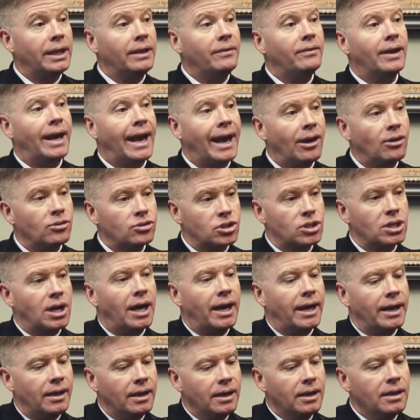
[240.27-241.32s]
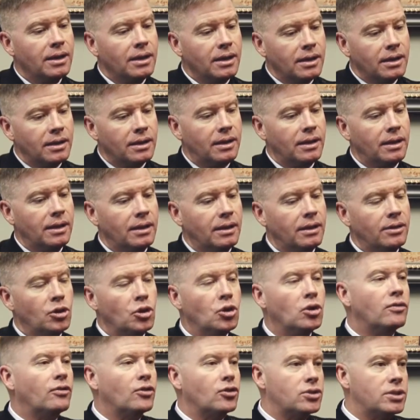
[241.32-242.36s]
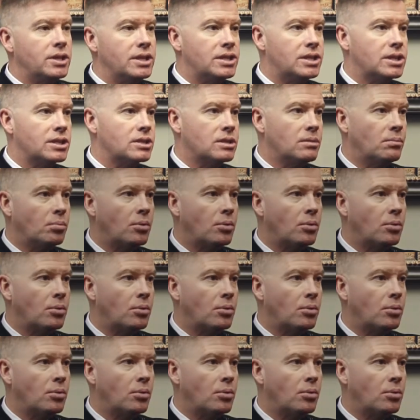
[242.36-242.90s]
even outside the university system